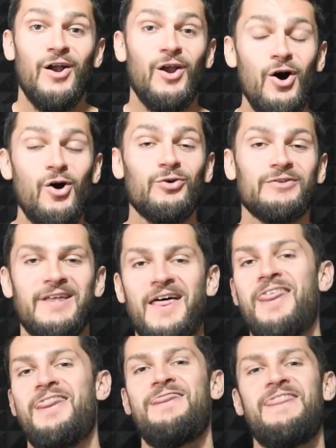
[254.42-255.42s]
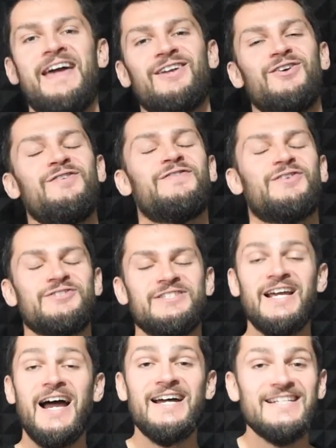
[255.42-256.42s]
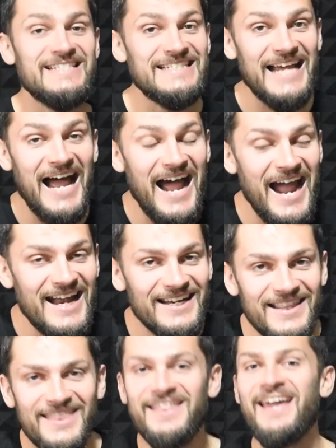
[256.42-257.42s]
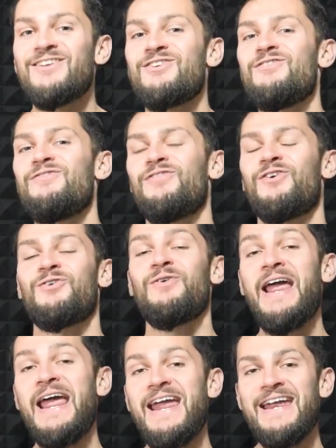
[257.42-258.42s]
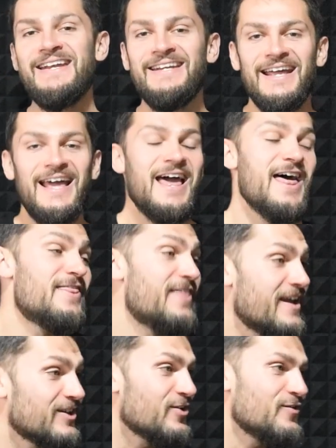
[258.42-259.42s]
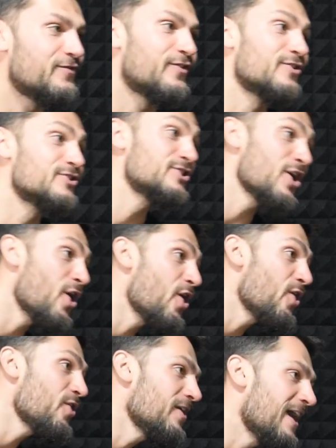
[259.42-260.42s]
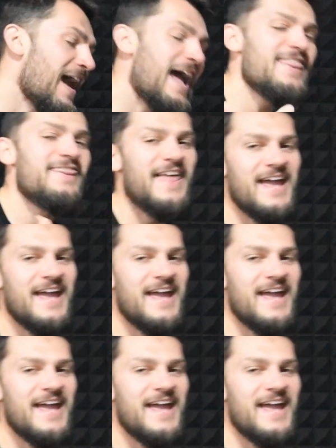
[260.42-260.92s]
Lord, thank you for sunshine. Thank you for rain. Thank you for joy and